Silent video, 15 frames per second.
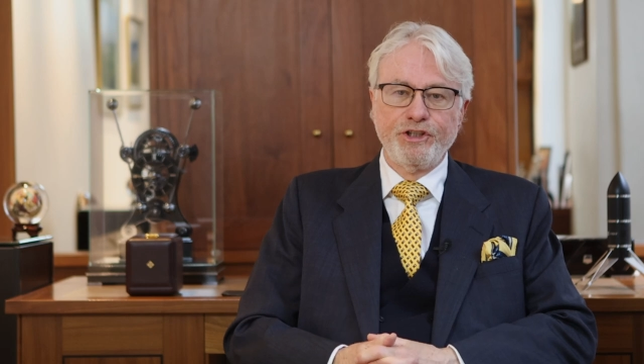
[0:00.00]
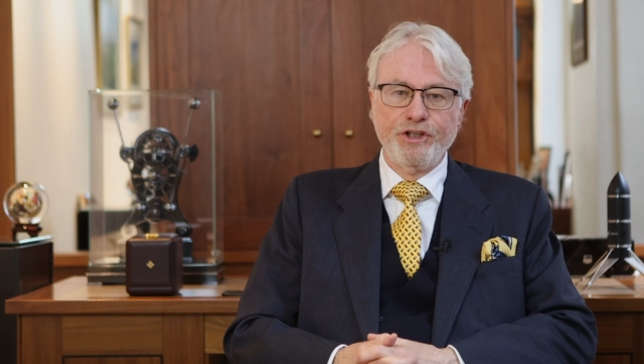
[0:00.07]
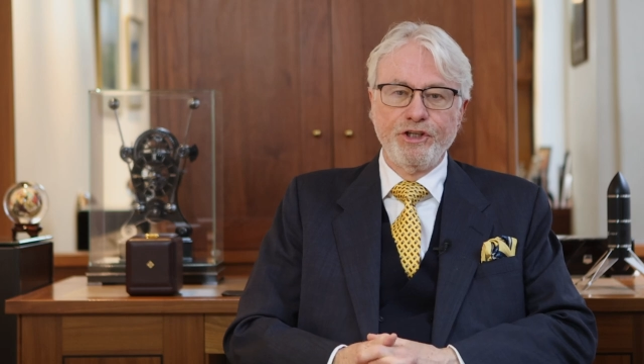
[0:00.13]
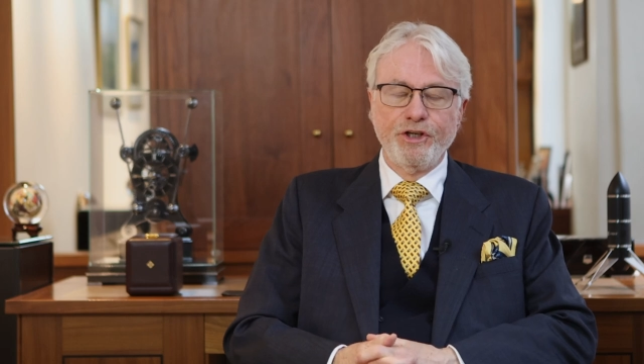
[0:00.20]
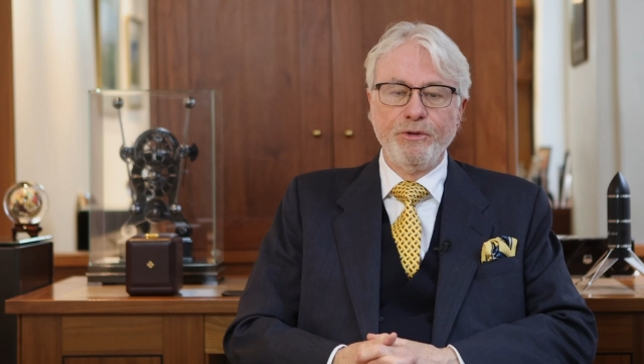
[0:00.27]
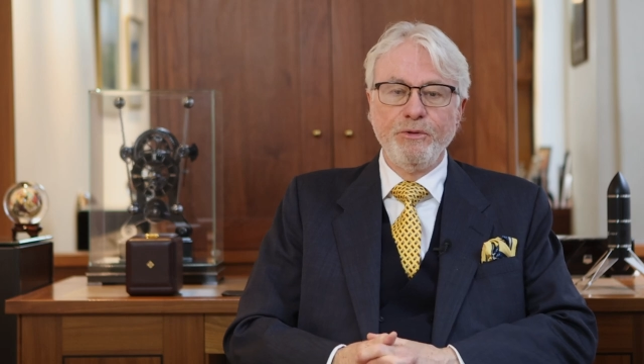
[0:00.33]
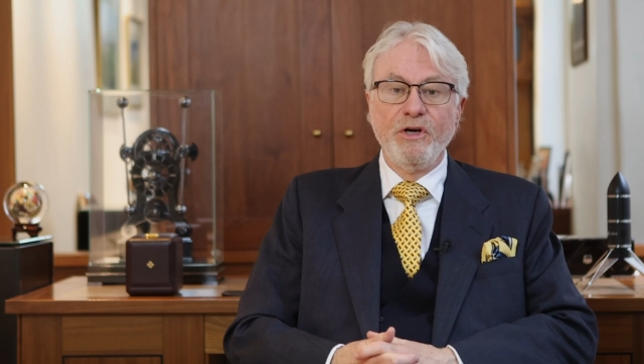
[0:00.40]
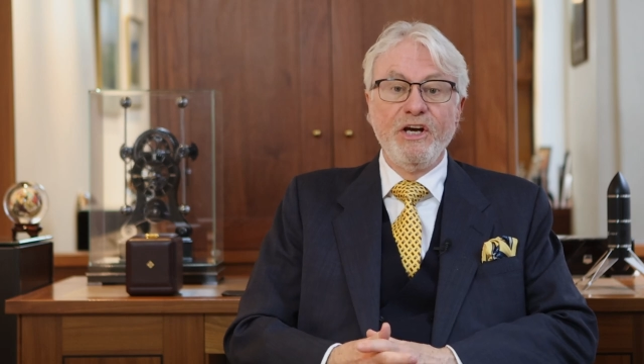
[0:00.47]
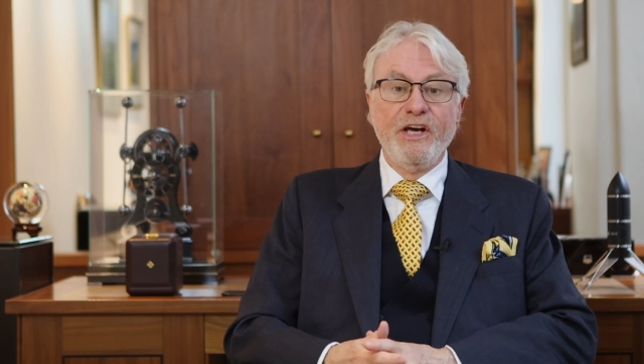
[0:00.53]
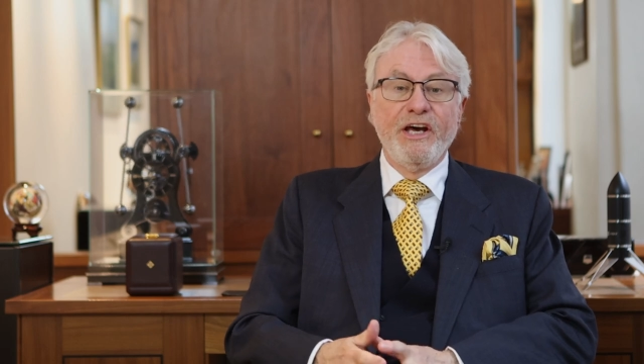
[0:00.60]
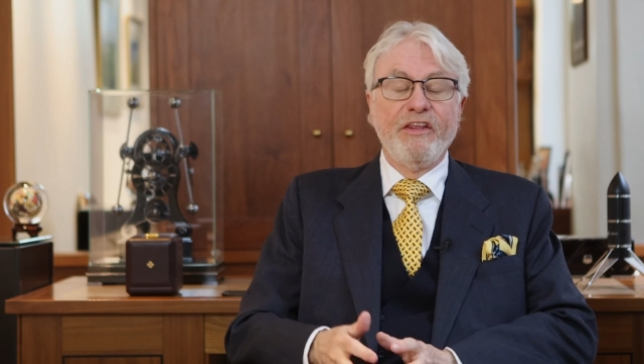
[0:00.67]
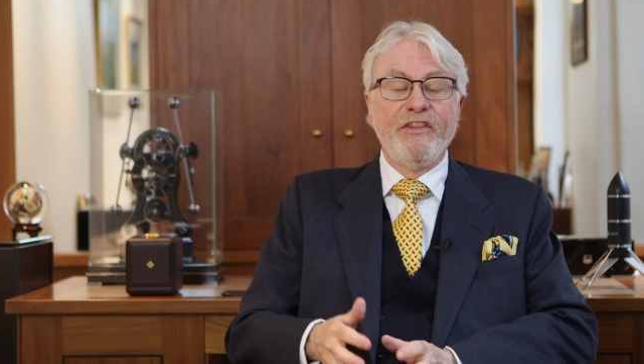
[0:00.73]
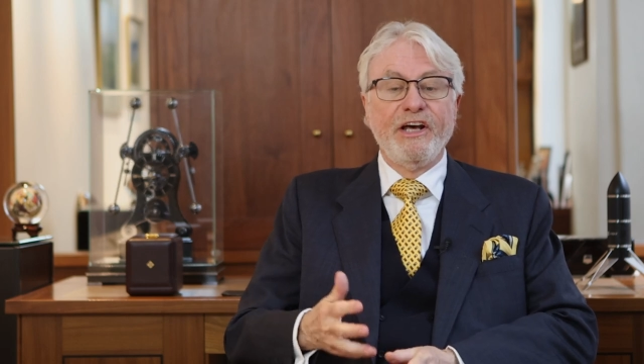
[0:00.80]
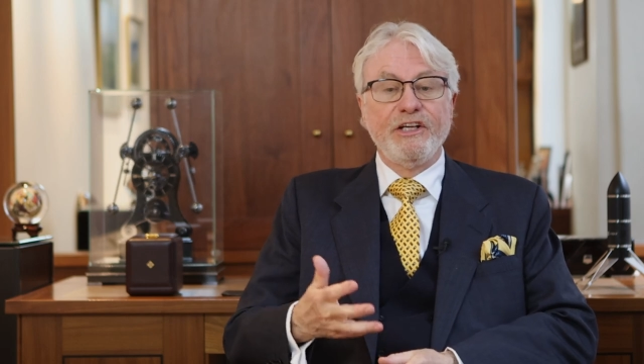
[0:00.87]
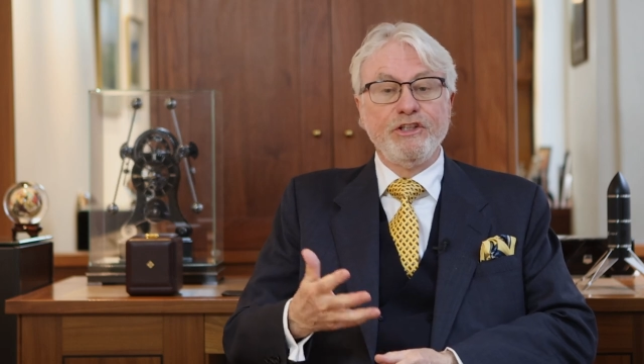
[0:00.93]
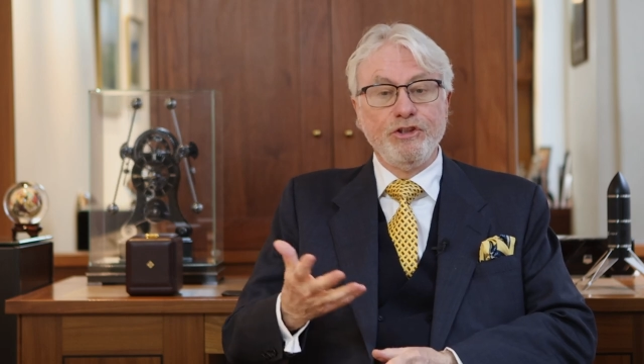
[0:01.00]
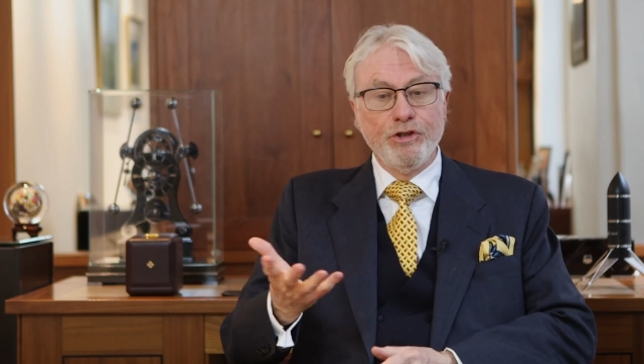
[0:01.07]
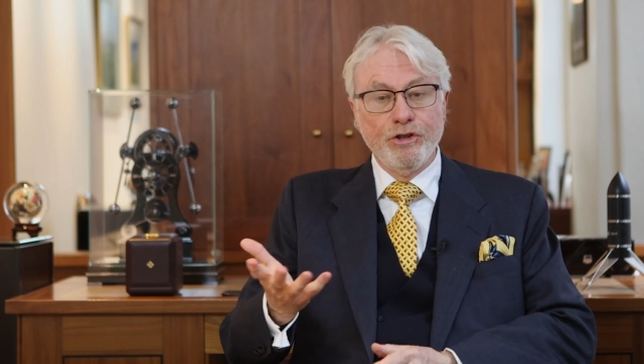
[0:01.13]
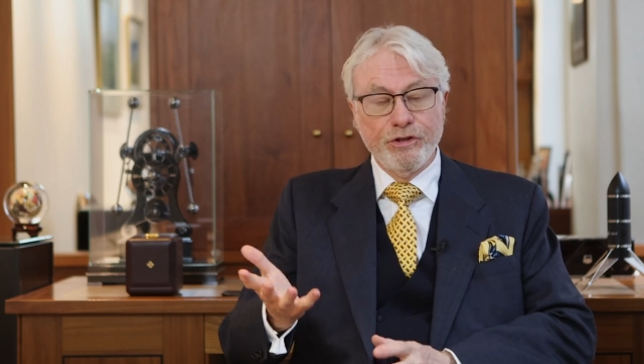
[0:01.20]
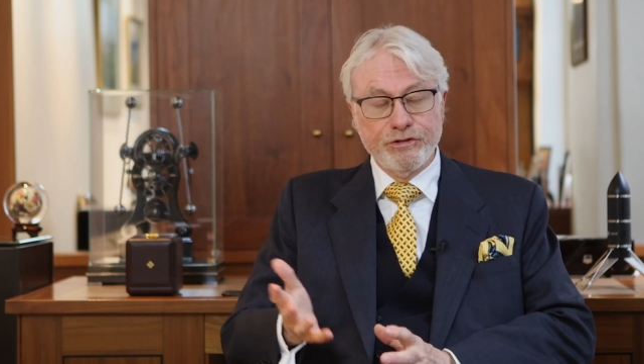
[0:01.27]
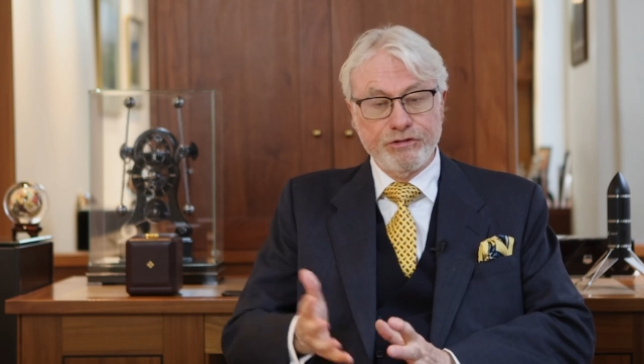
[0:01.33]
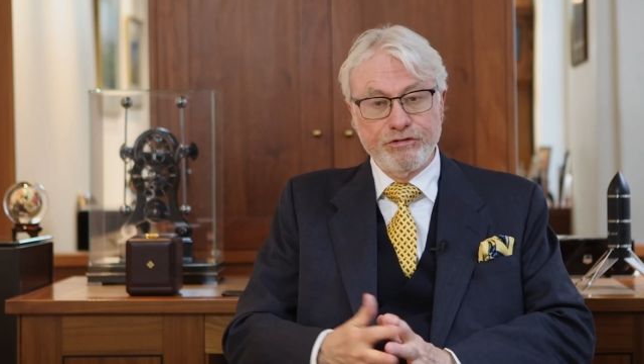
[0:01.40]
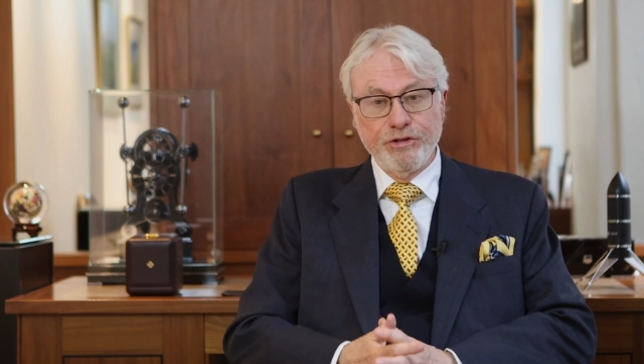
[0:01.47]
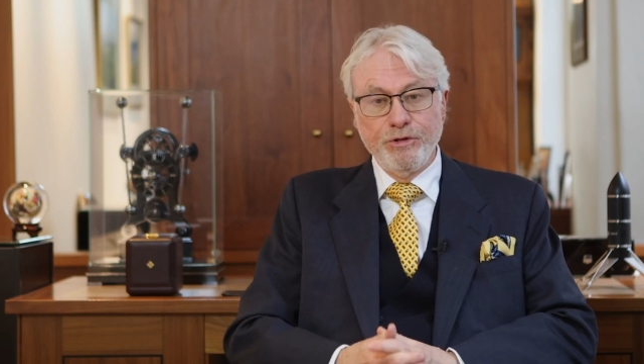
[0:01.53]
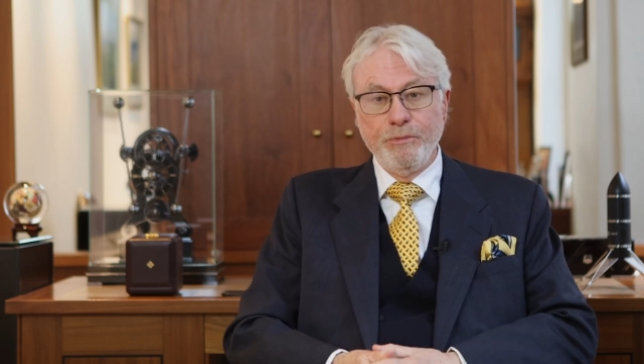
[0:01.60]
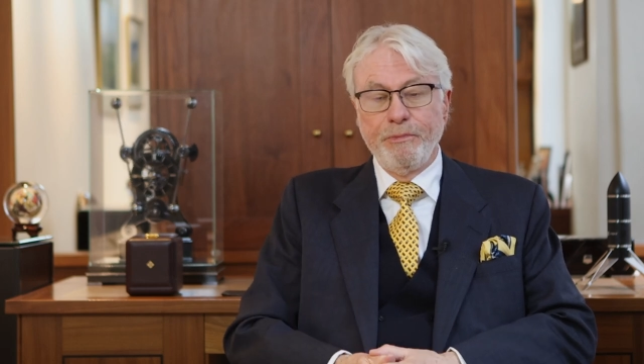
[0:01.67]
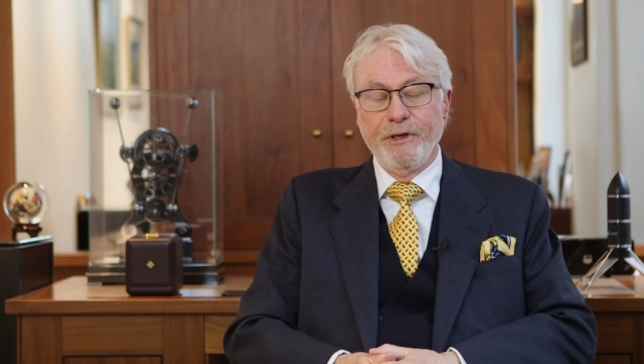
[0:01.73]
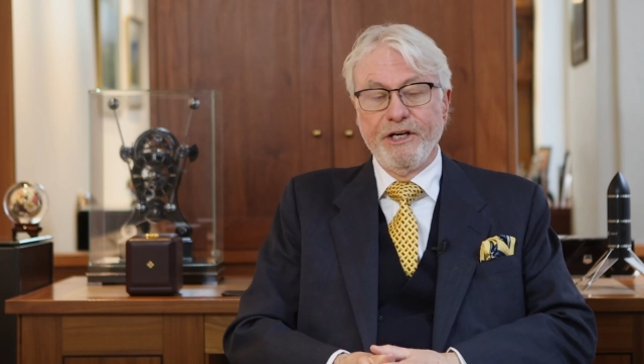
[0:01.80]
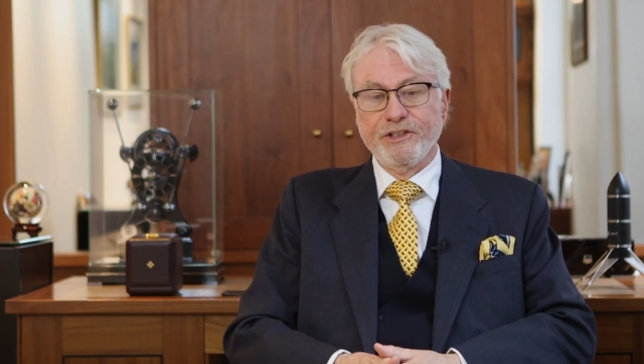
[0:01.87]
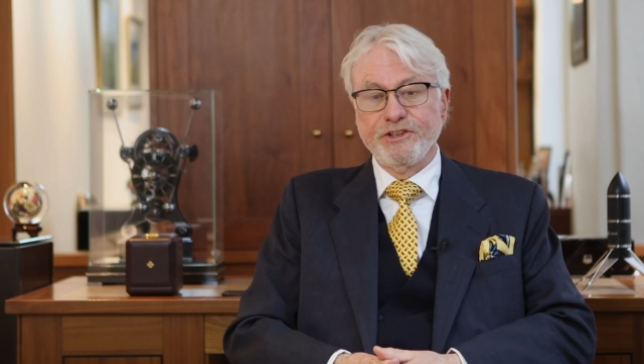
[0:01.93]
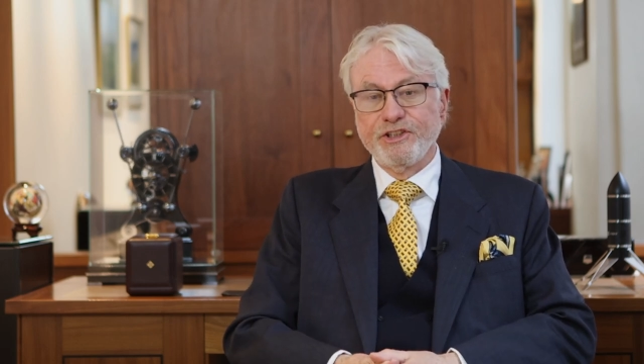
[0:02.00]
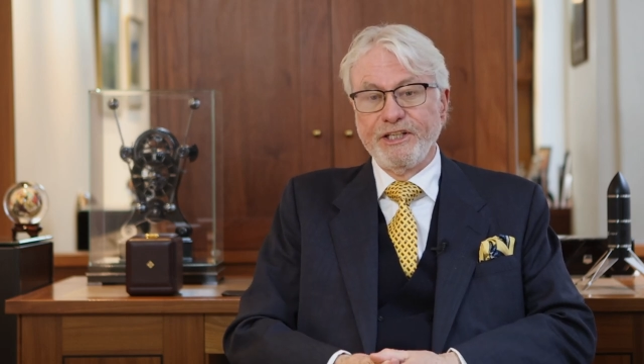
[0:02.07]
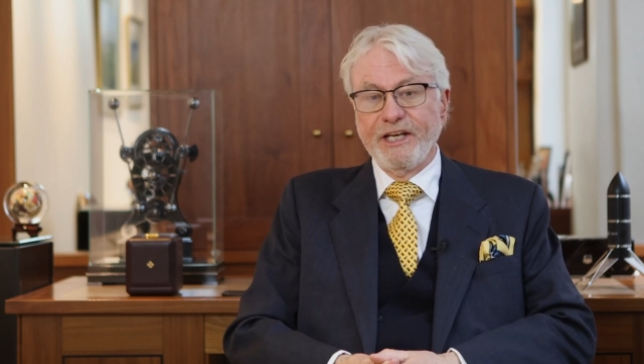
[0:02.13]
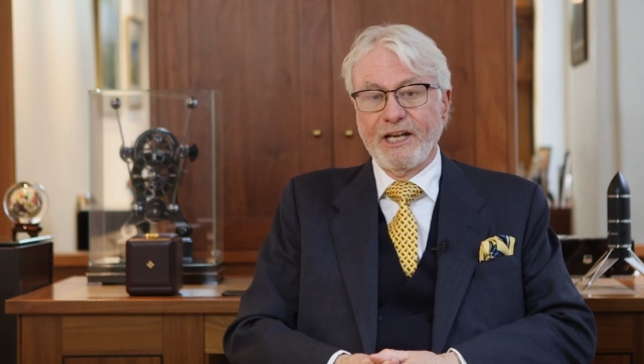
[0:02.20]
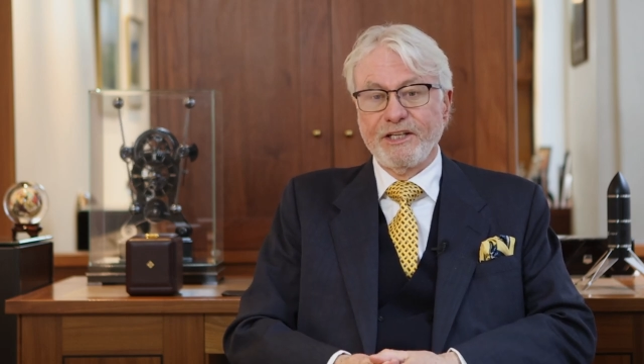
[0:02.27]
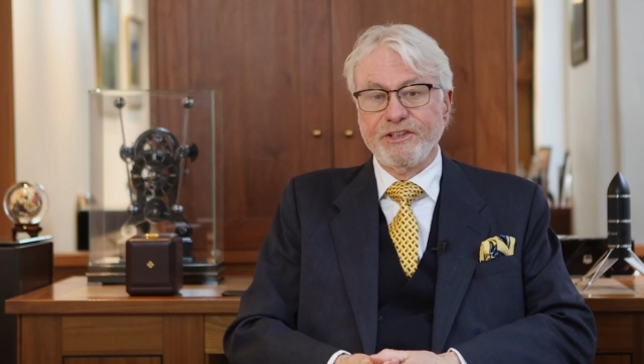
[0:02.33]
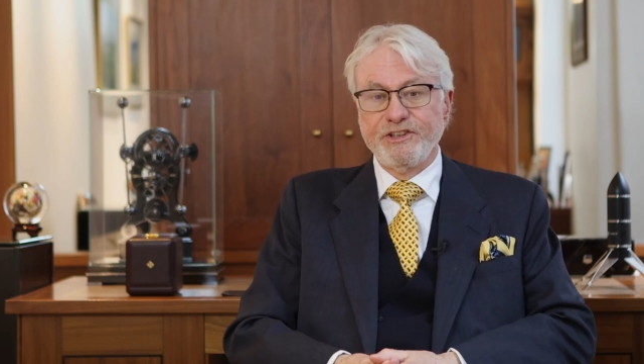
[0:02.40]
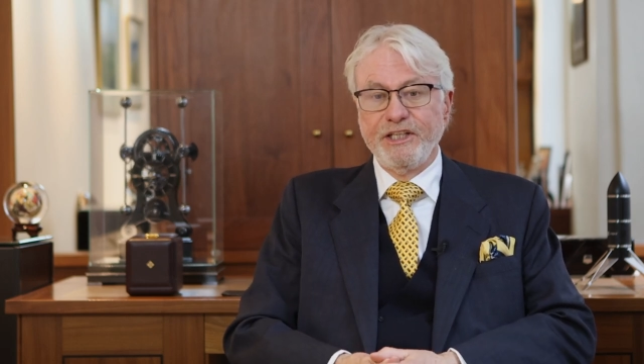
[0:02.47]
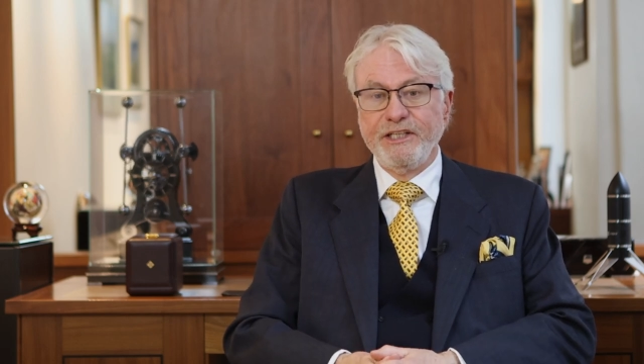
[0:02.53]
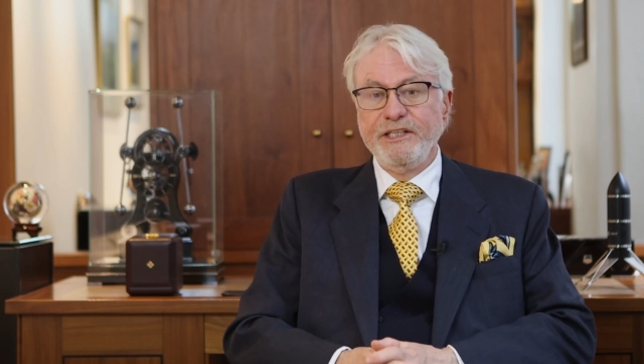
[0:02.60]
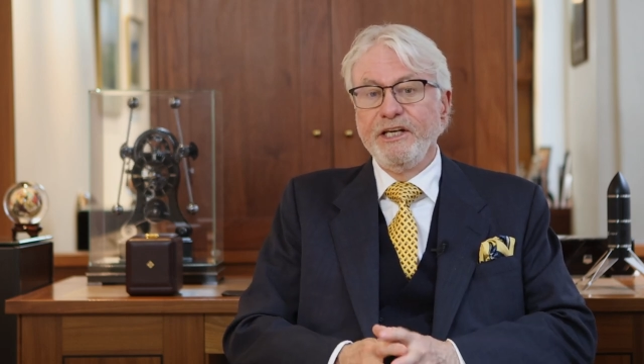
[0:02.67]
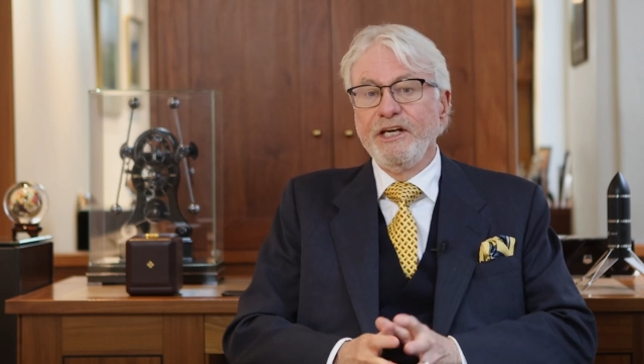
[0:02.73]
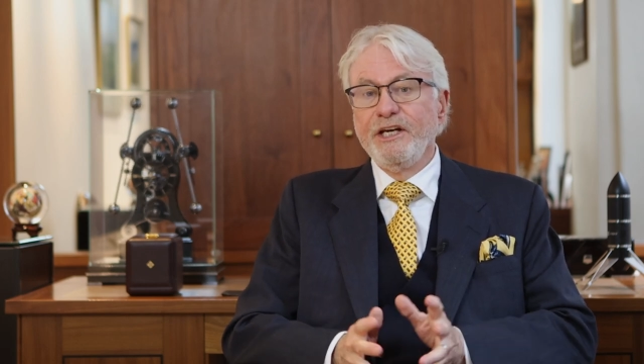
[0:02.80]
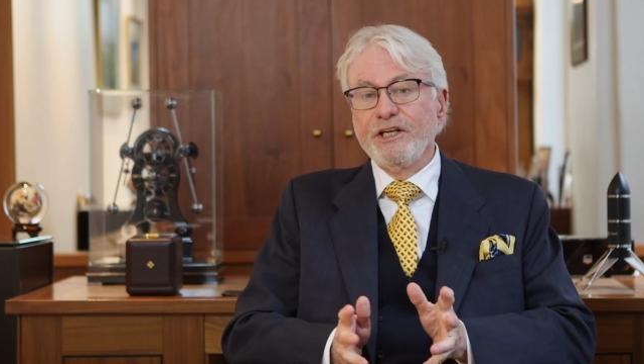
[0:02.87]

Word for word: to you, and then your true personality